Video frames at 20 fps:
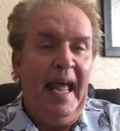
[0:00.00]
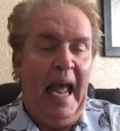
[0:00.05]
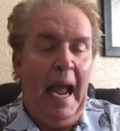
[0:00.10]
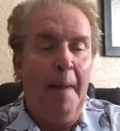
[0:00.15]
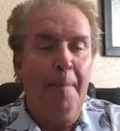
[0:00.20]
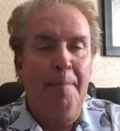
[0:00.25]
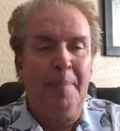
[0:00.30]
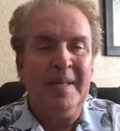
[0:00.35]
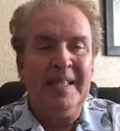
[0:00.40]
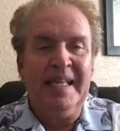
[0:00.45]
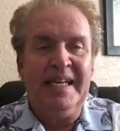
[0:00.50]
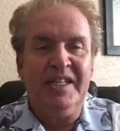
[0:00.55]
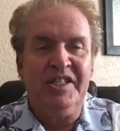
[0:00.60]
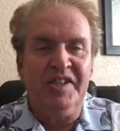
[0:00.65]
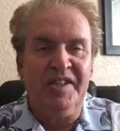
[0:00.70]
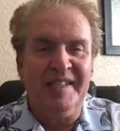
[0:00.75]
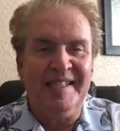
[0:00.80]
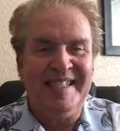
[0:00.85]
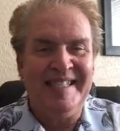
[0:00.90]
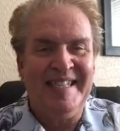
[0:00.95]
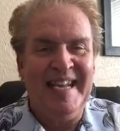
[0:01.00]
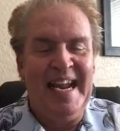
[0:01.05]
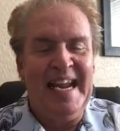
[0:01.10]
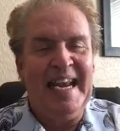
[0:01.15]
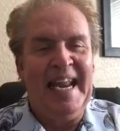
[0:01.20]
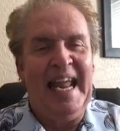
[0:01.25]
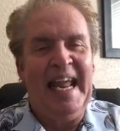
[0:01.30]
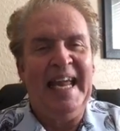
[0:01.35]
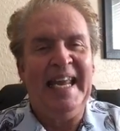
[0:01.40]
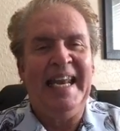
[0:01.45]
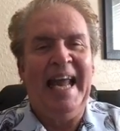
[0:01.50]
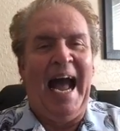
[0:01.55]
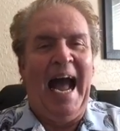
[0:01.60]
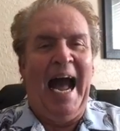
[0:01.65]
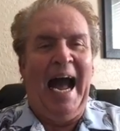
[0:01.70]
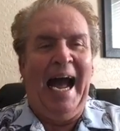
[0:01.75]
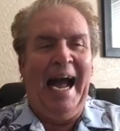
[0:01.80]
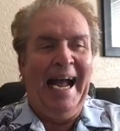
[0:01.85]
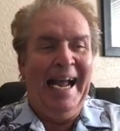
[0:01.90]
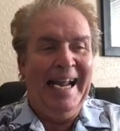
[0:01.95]
Appalachian State and
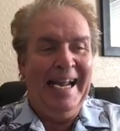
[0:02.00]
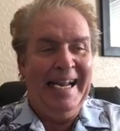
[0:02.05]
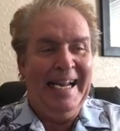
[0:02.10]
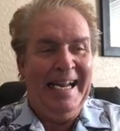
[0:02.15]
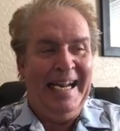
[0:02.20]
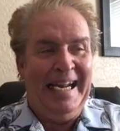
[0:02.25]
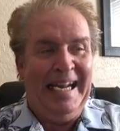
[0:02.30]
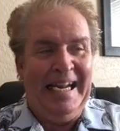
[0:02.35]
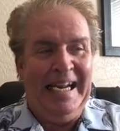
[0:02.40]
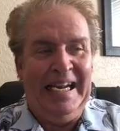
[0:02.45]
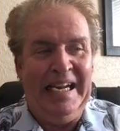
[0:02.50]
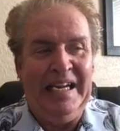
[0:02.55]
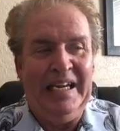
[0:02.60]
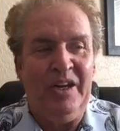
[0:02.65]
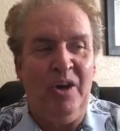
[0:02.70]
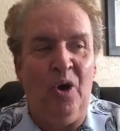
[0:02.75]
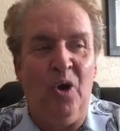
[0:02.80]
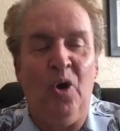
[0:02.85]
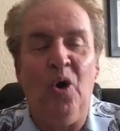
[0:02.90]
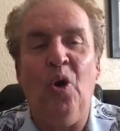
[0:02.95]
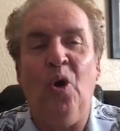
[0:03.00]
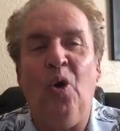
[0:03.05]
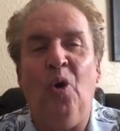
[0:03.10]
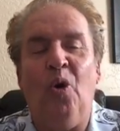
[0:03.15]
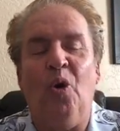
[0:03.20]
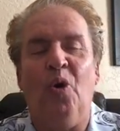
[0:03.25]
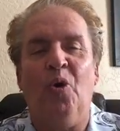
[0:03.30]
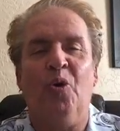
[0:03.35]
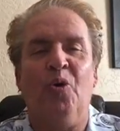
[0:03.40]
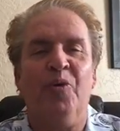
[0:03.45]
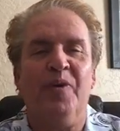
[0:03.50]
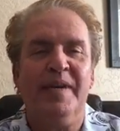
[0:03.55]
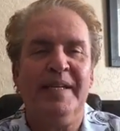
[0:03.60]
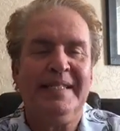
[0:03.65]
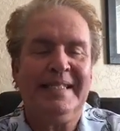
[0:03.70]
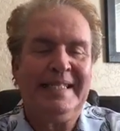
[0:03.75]
Idaho.